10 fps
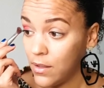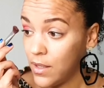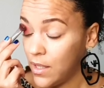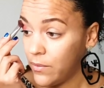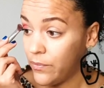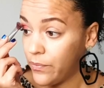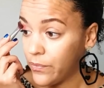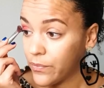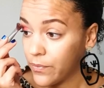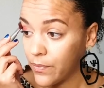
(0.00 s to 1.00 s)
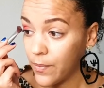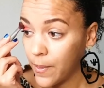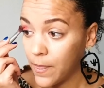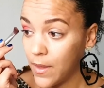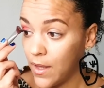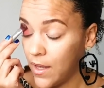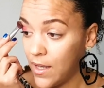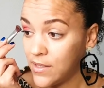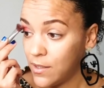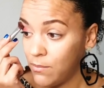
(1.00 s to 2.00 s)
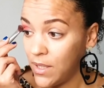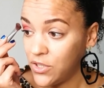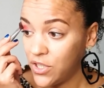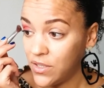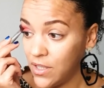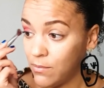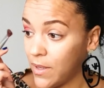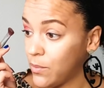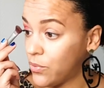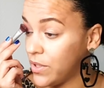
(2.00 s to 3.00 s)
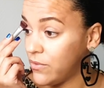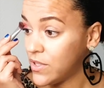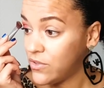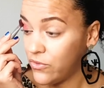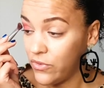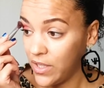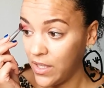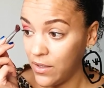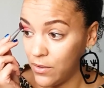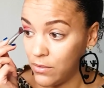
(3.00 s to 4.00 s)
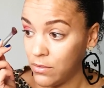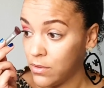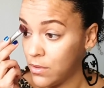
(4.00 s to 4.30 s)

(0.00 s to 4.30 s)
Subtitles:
And as I mentioned in my previous video,